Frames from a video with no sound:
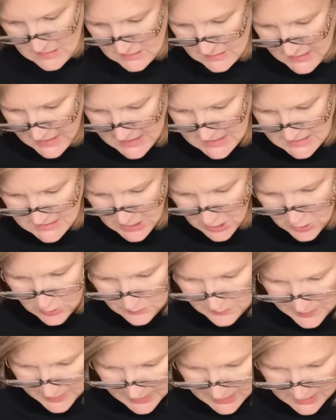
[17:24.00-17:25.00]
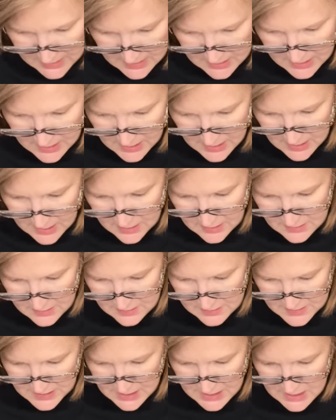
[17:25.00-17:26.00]
Let's open it.
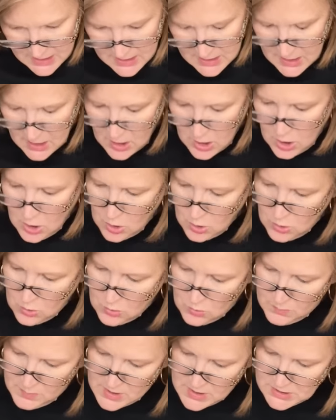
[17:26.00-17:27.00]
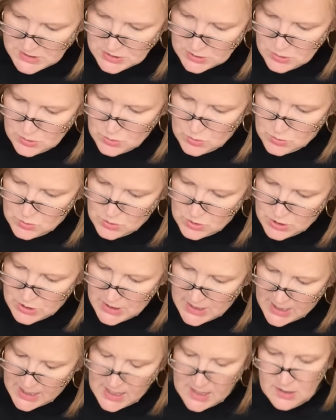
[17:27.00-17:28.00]
The home decor
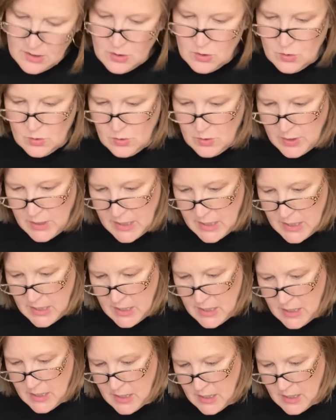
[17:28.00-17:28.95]
category